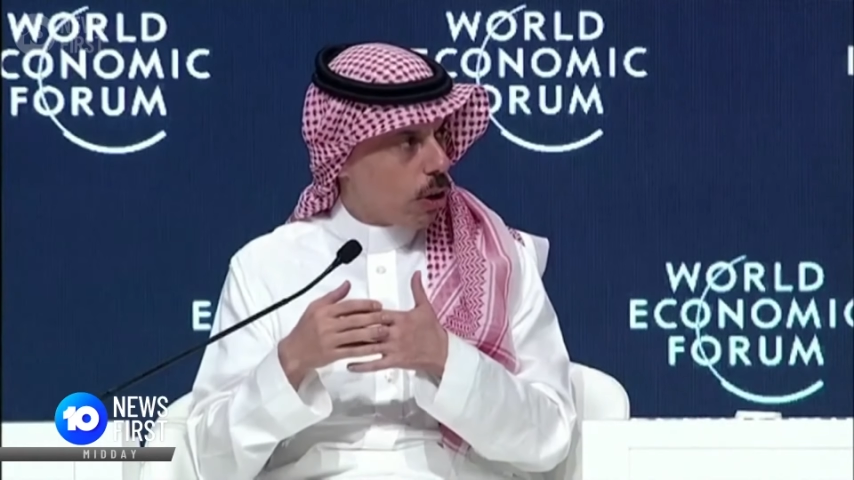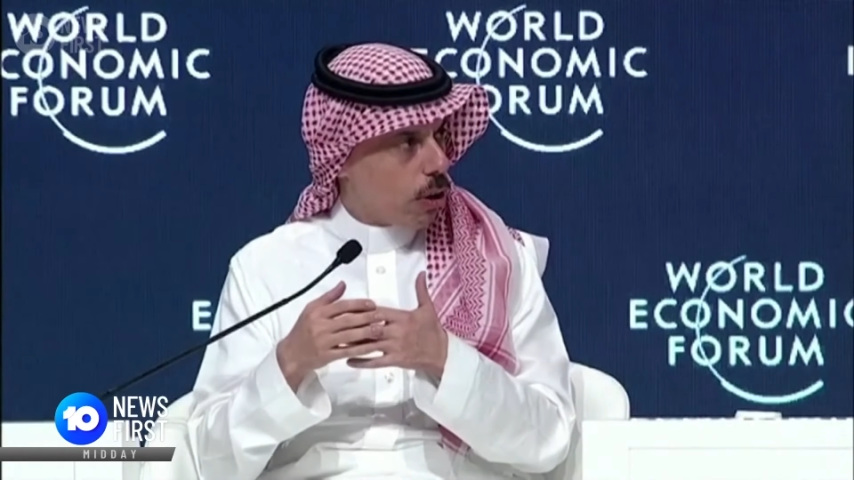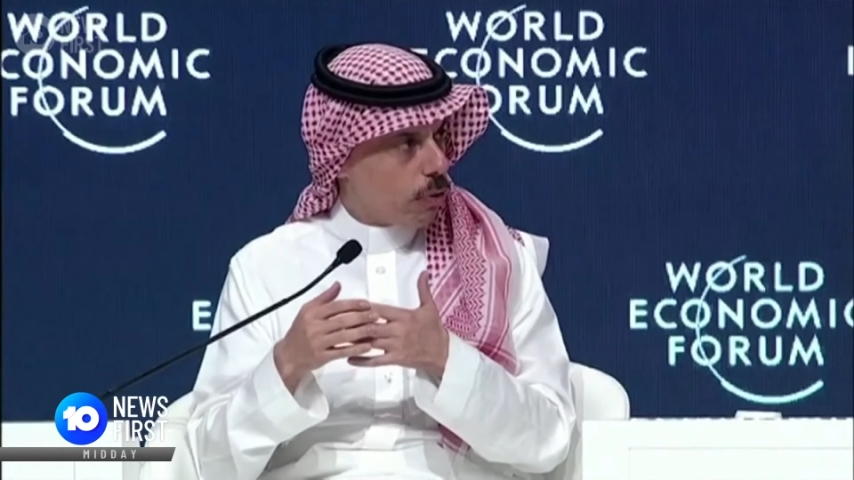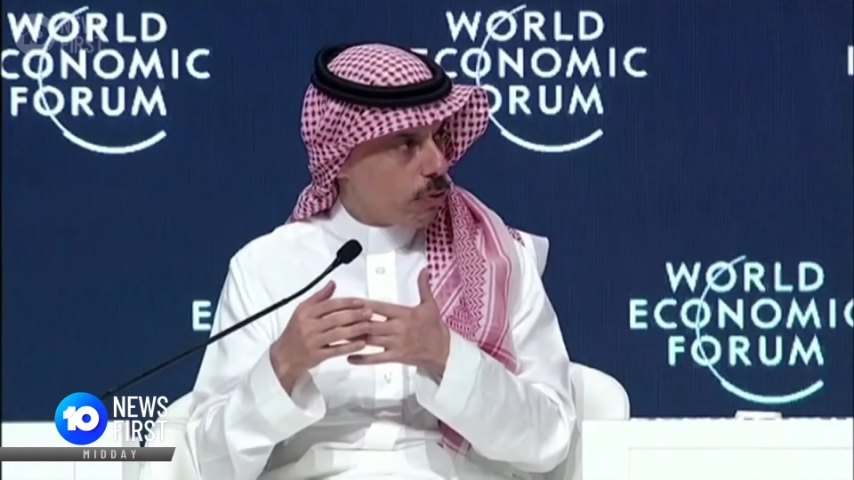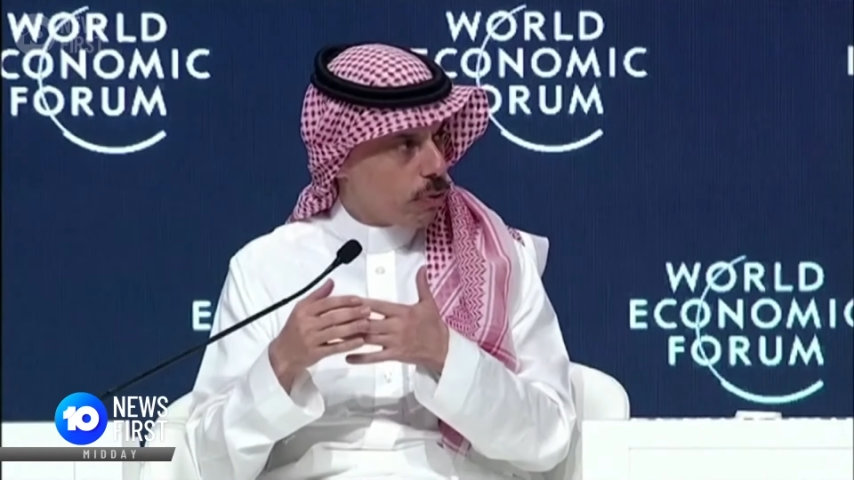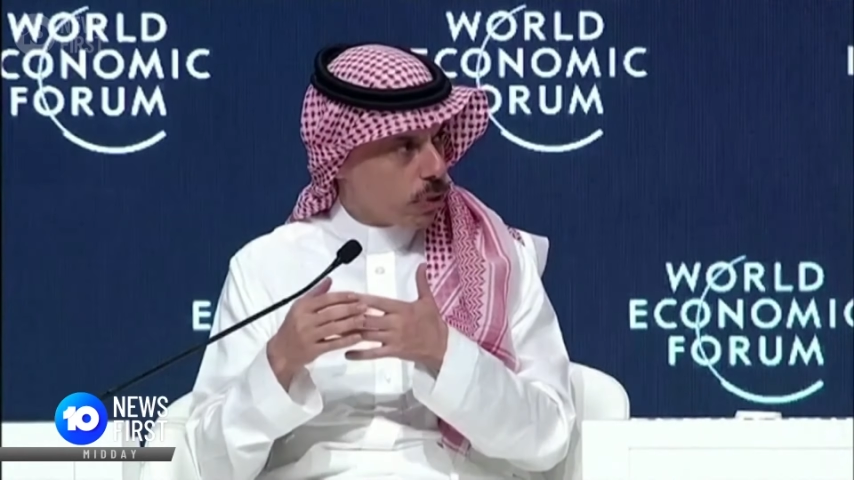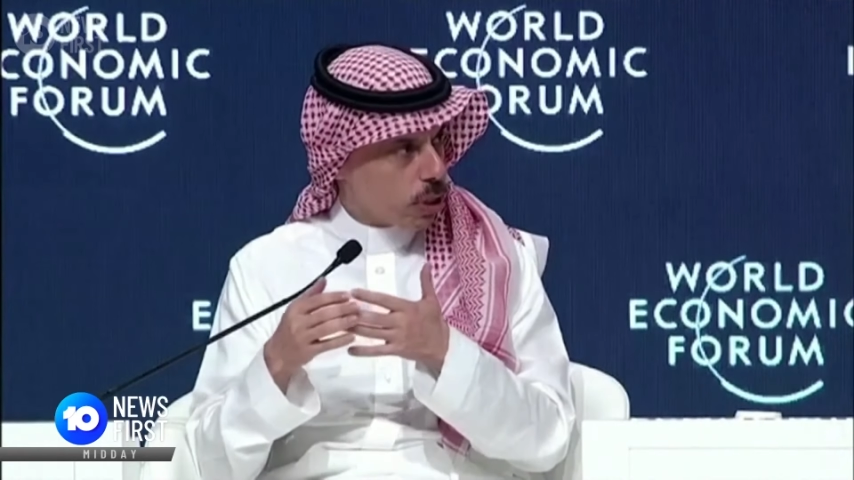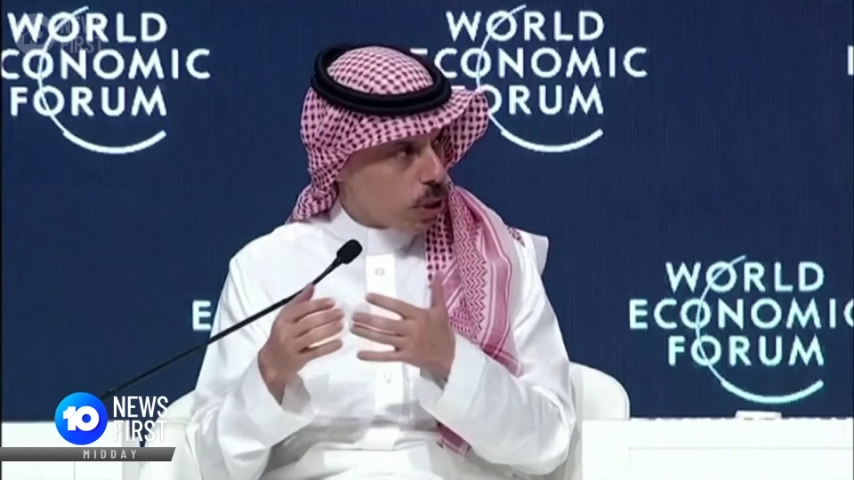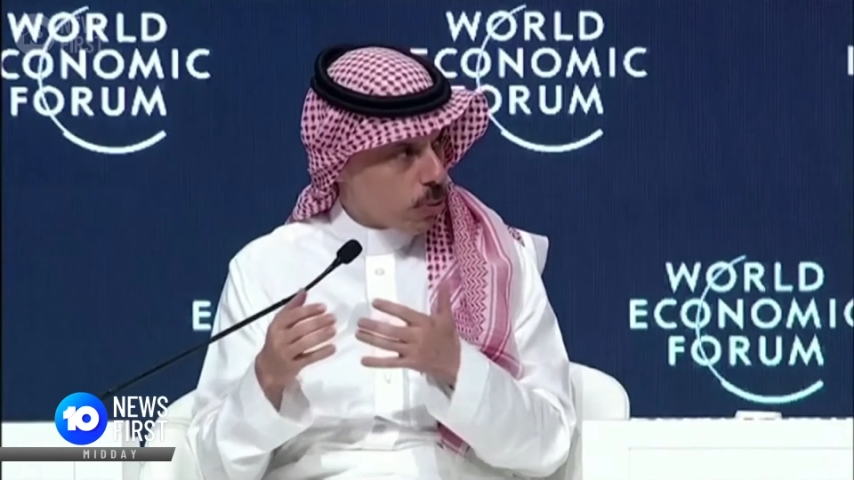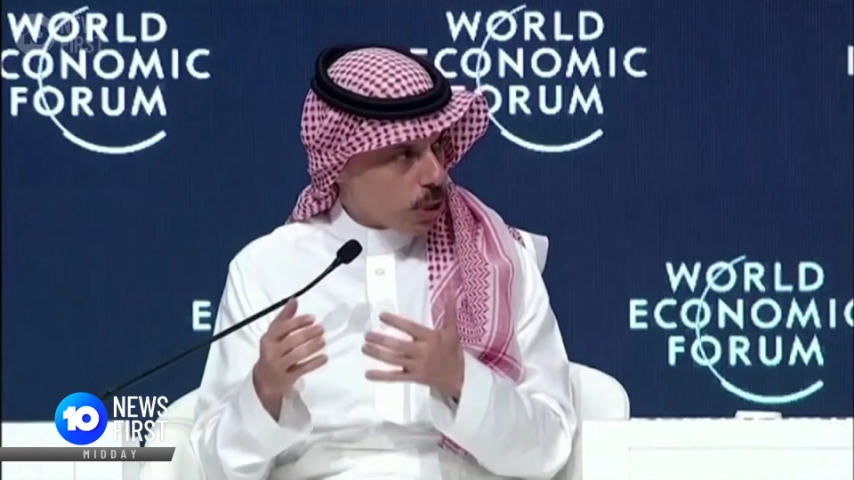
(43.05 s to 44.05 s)
of
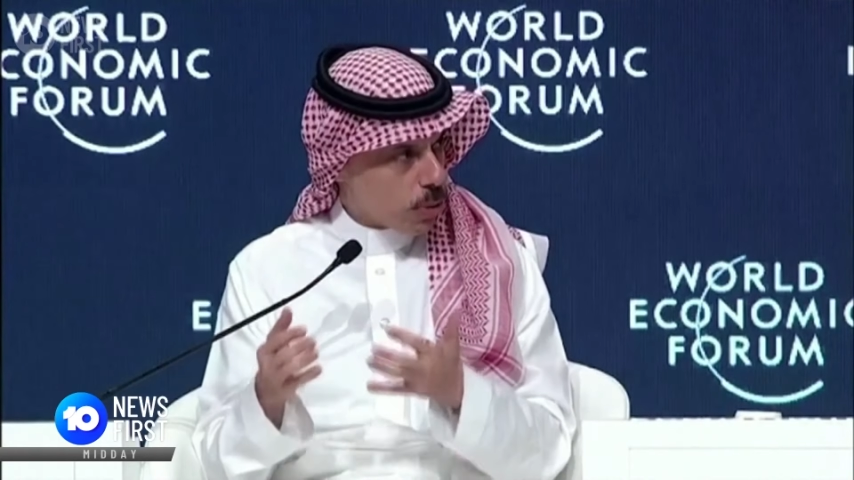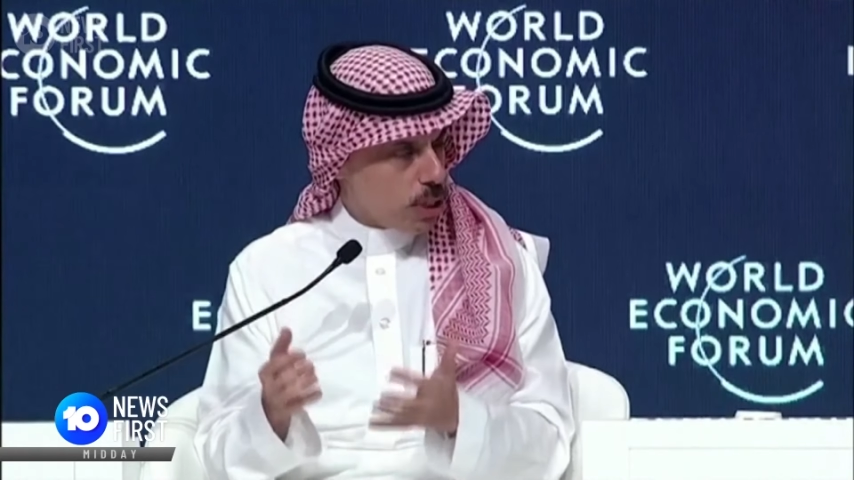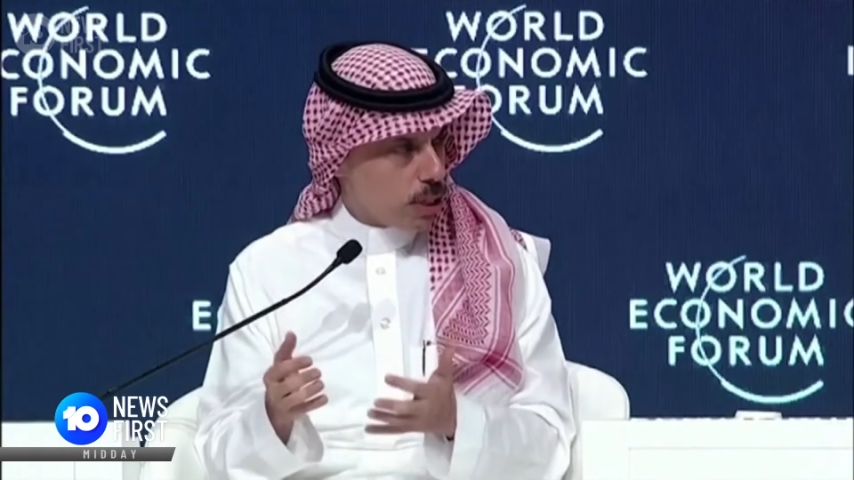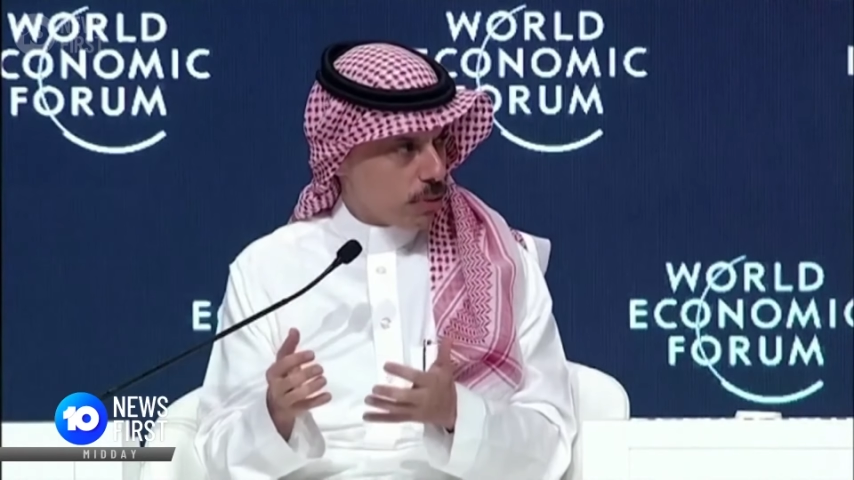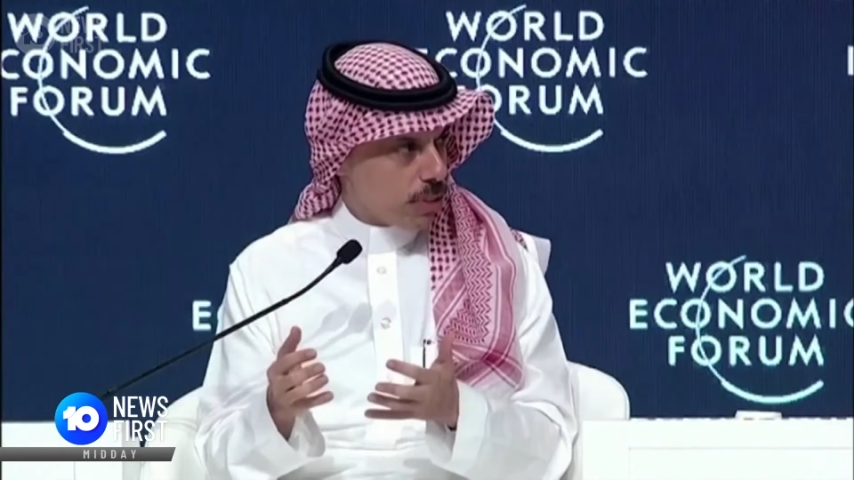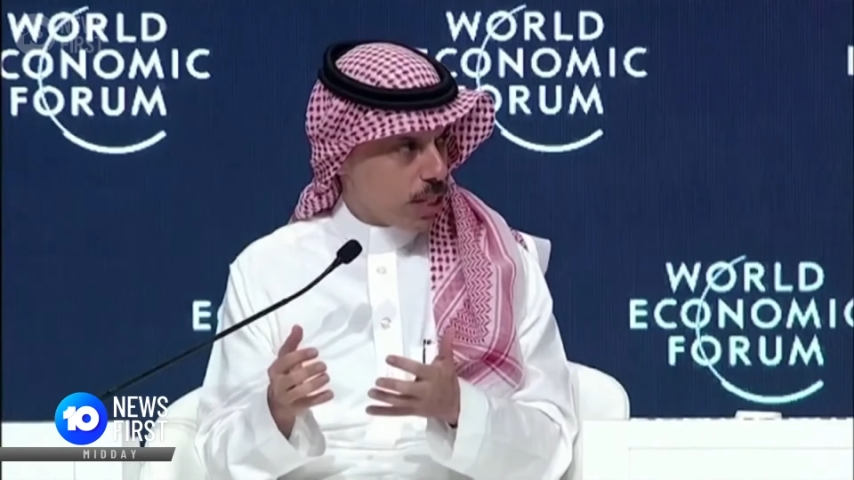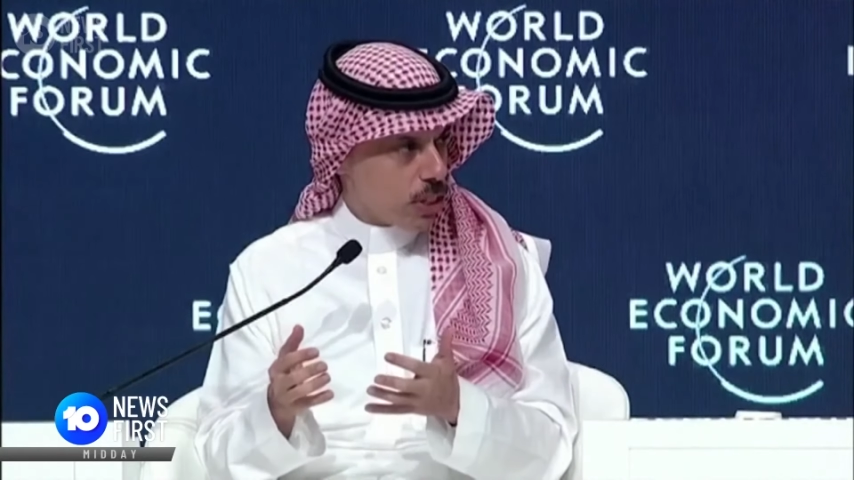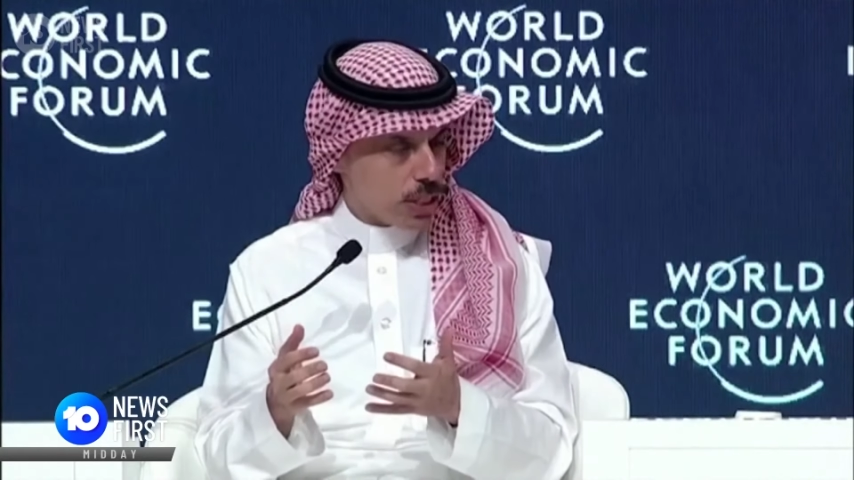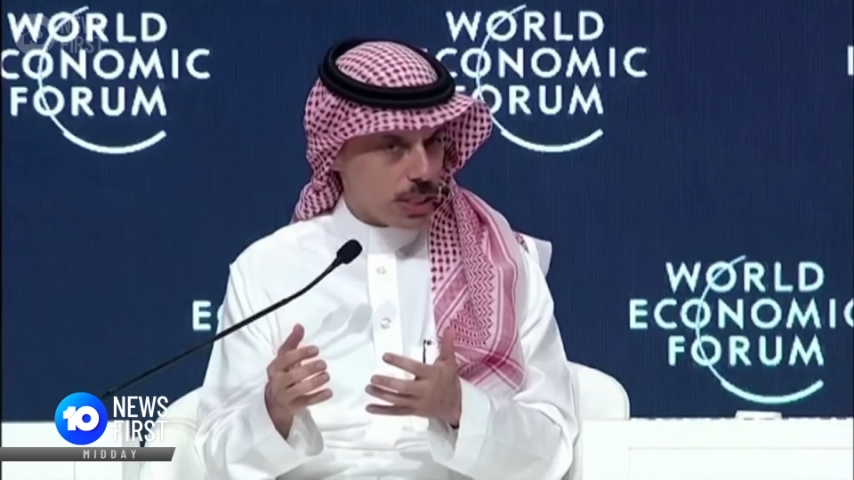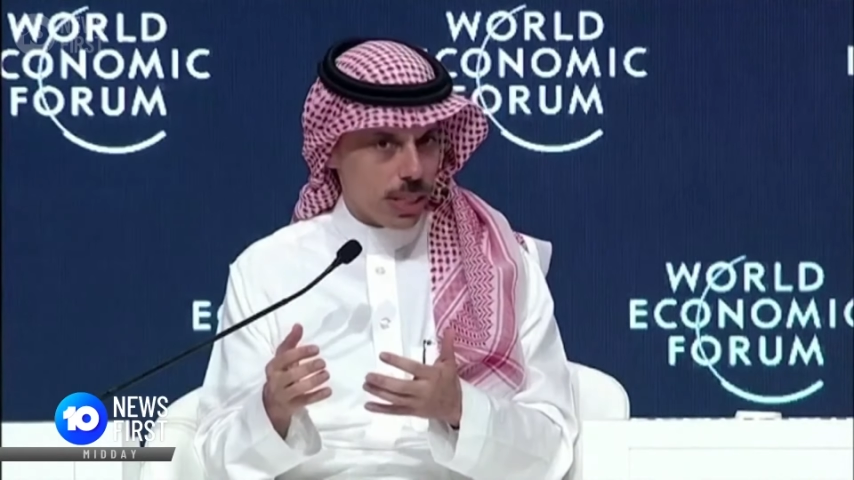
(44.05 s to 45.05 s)
the global community of
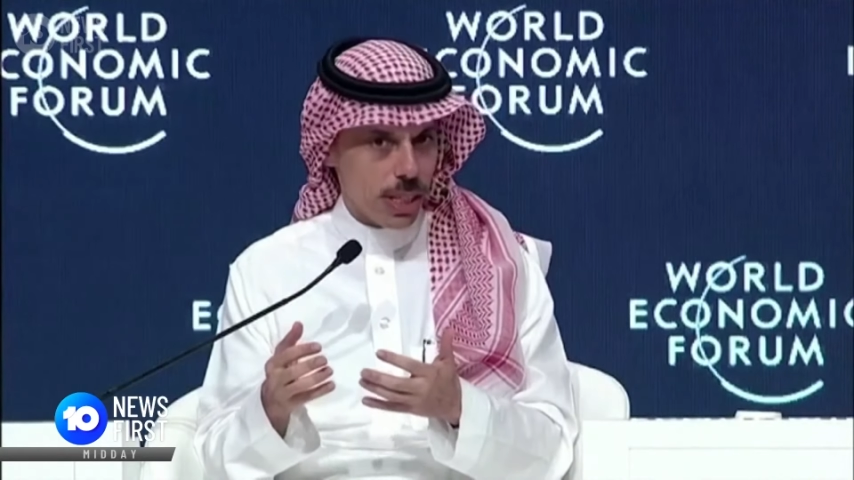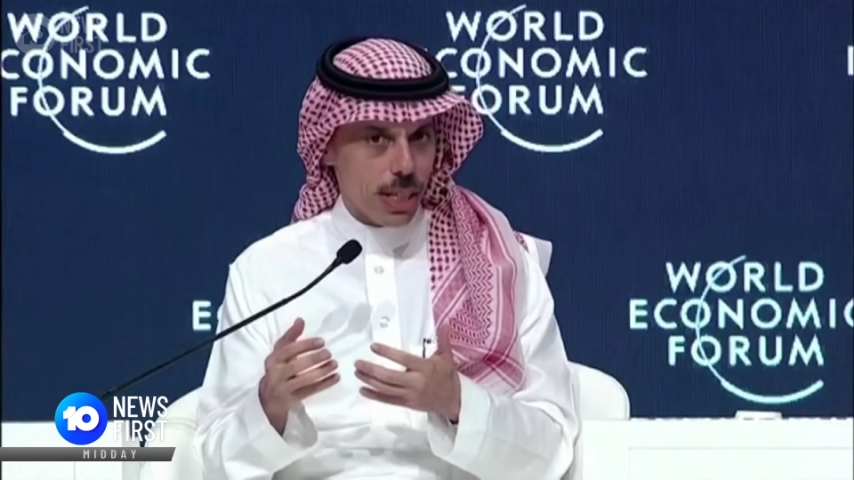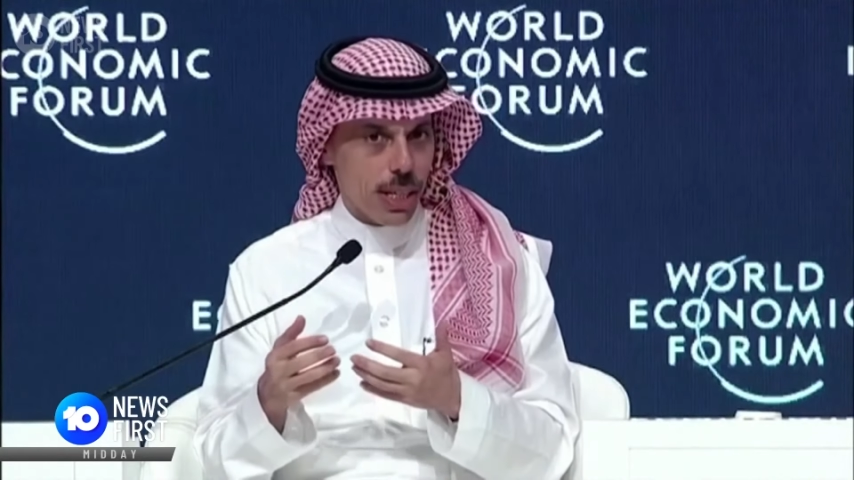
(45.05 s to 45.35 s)
nations,